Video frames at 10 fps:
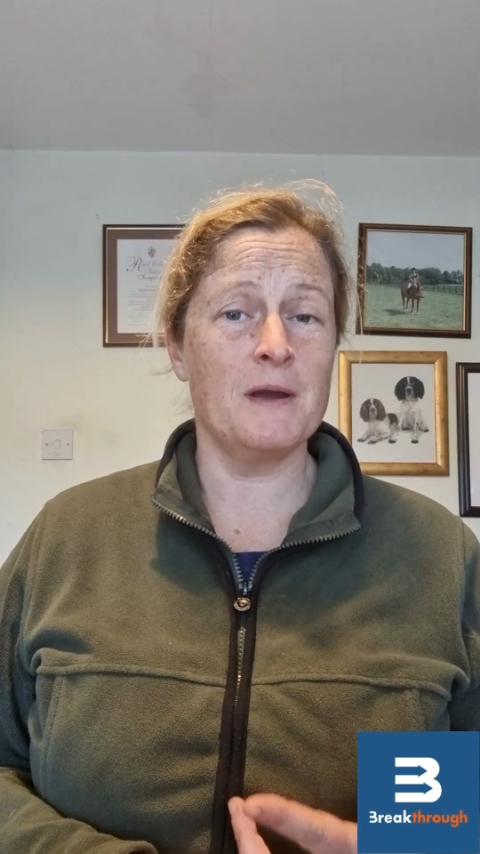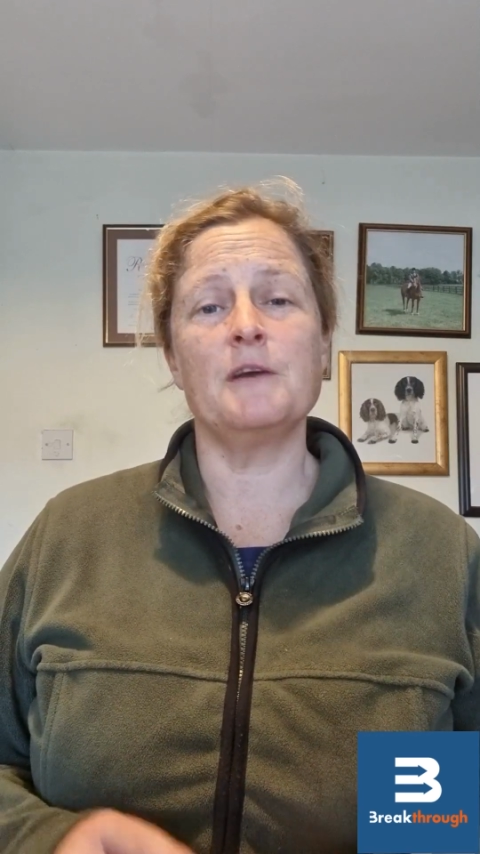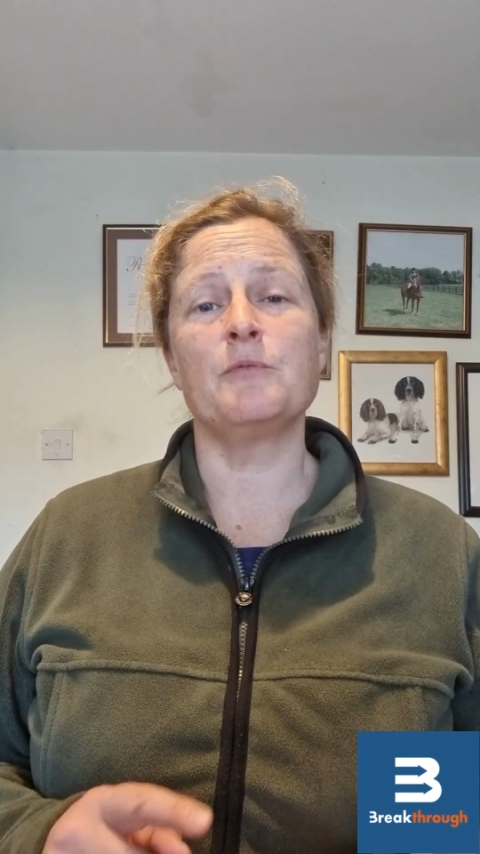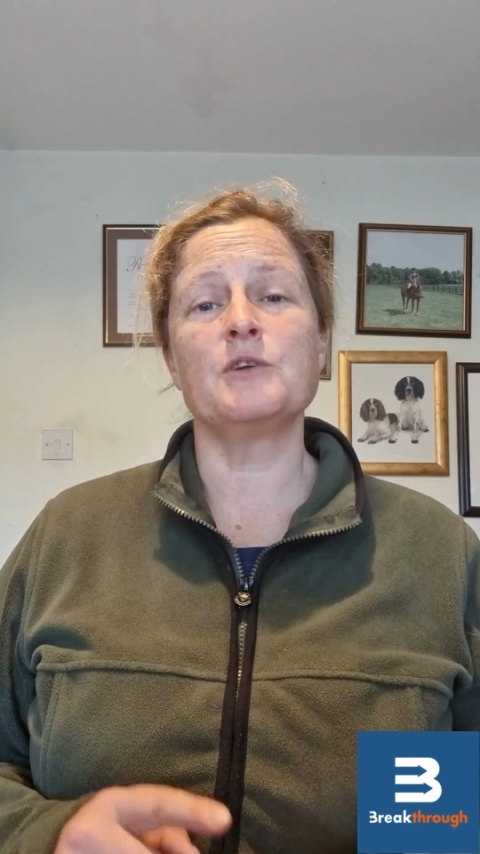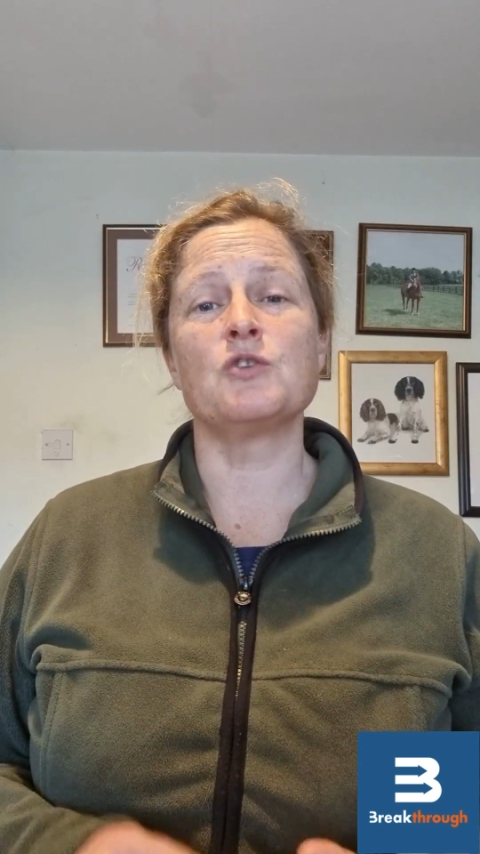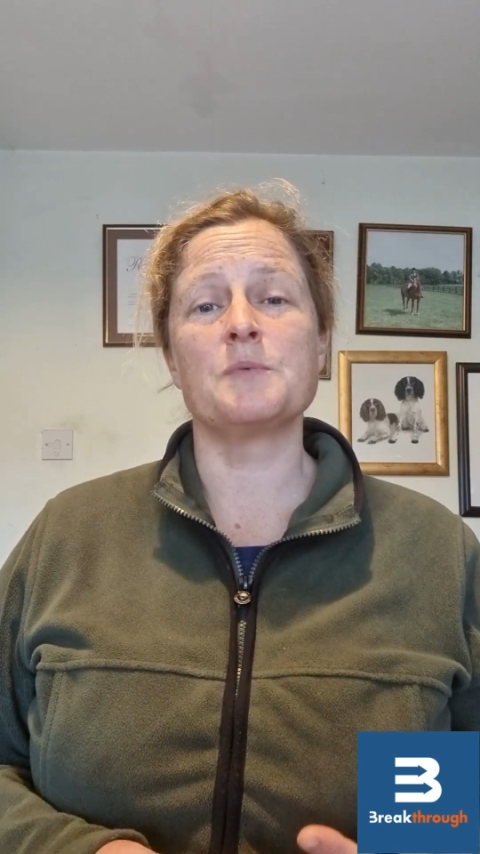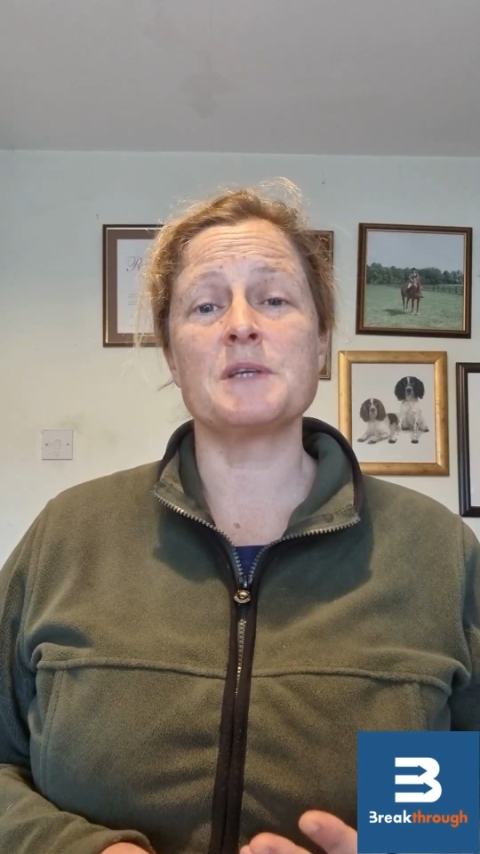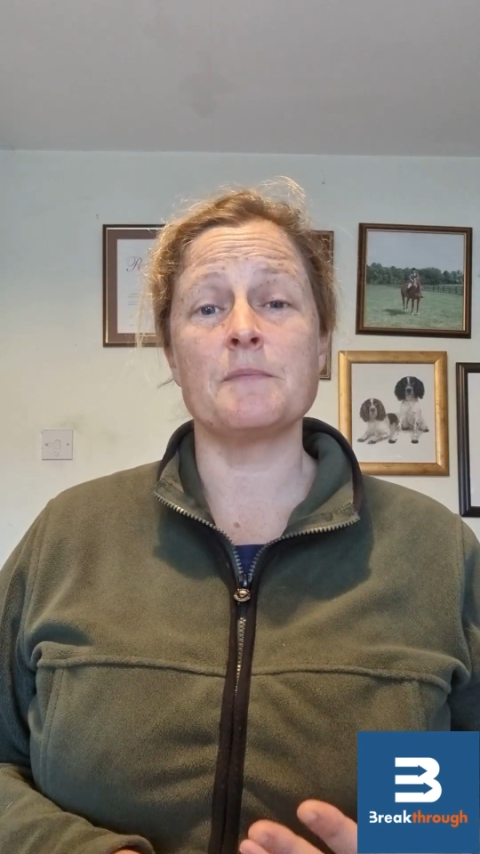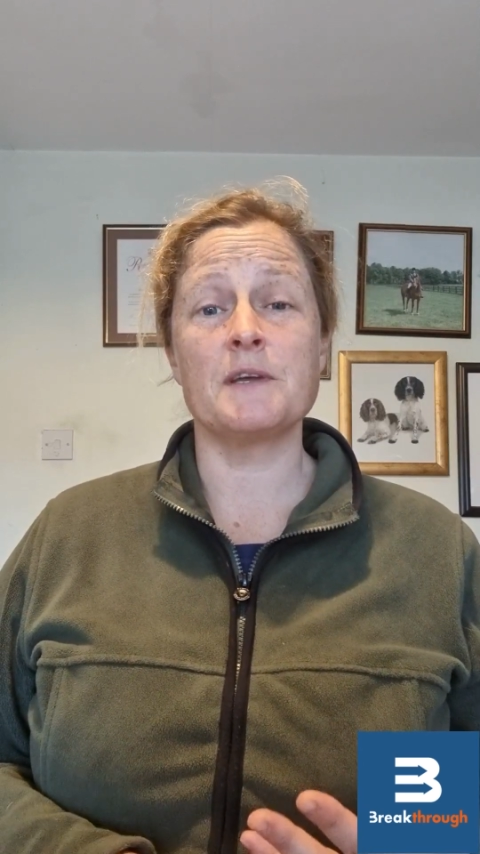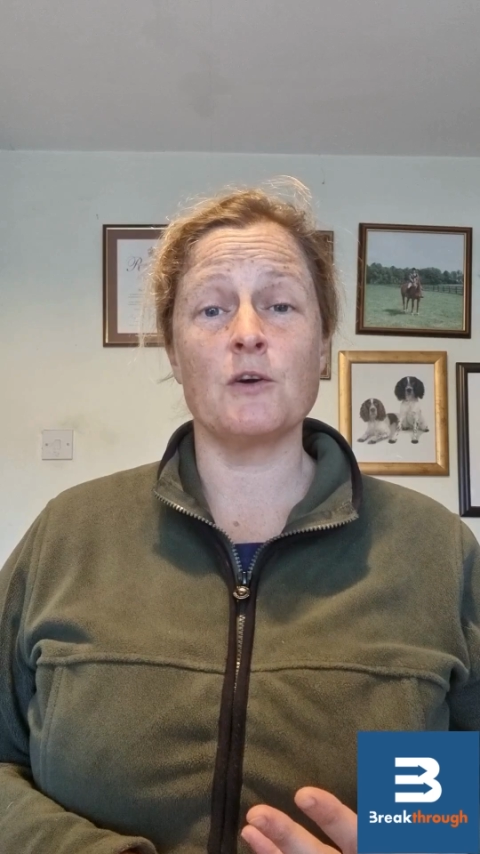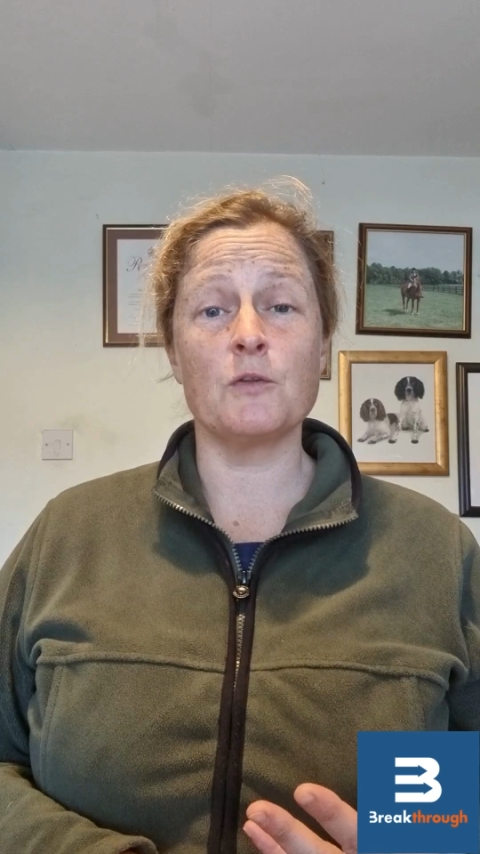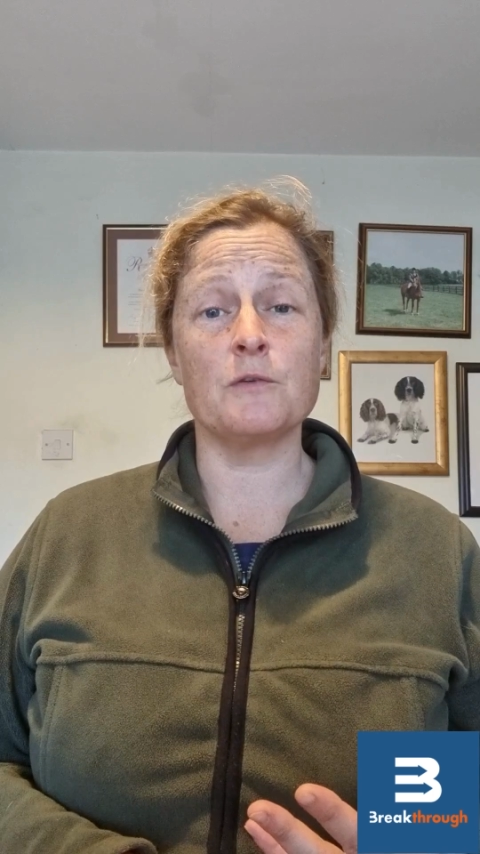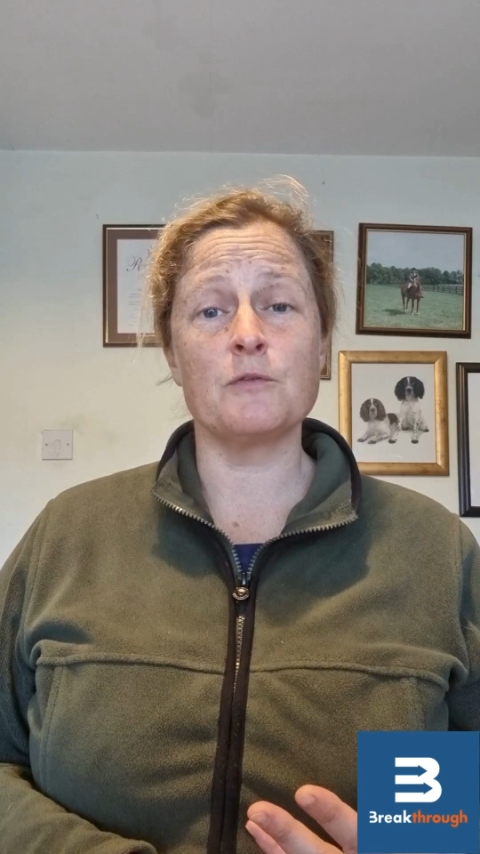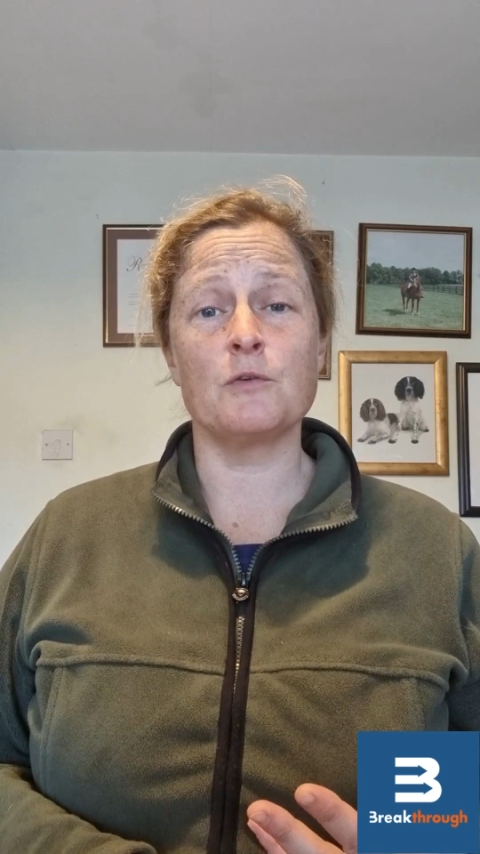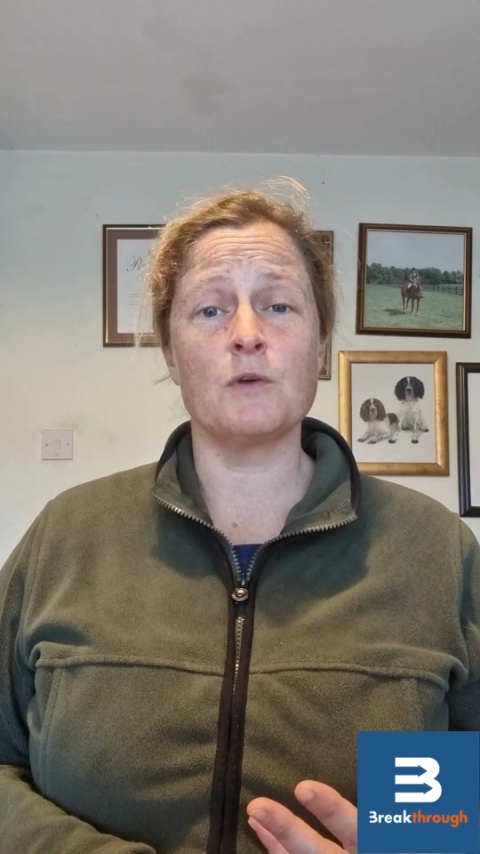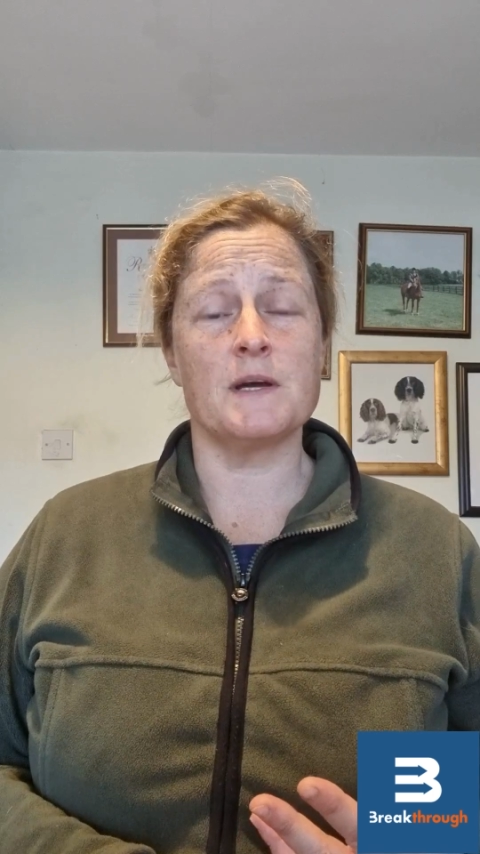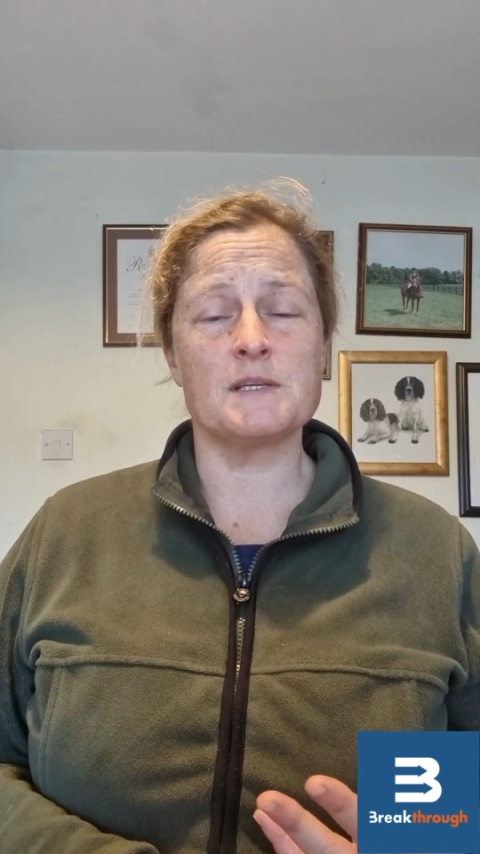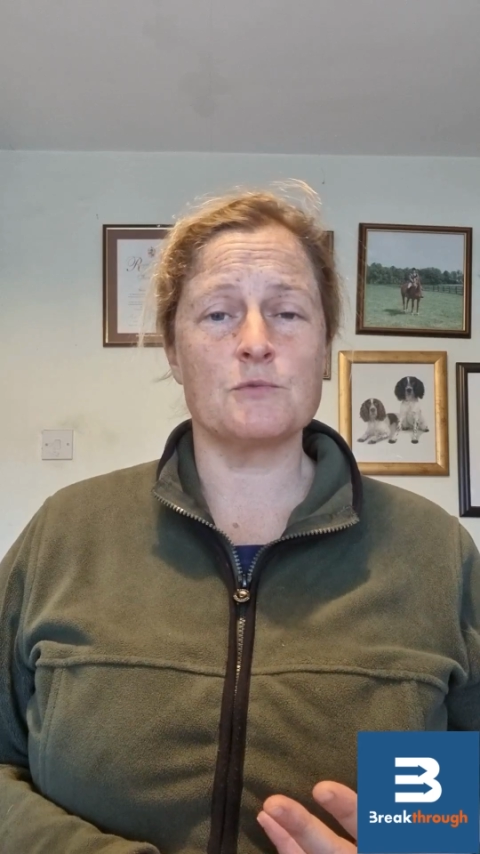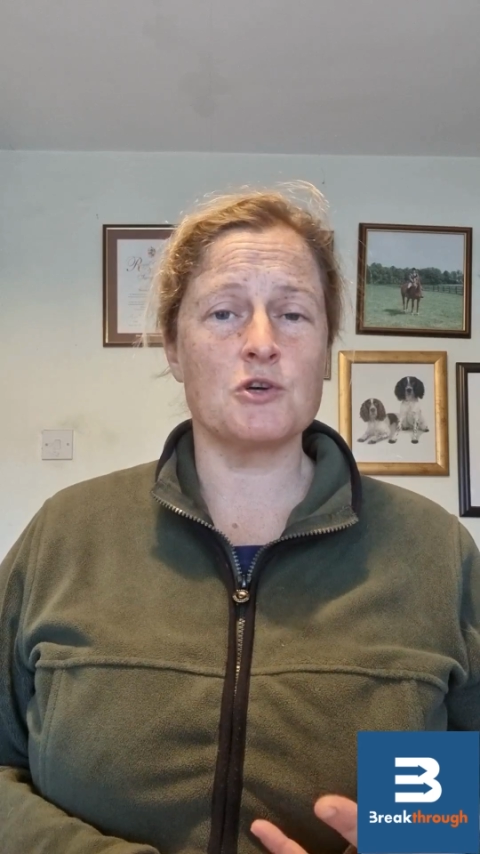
If we drop something on the floor like some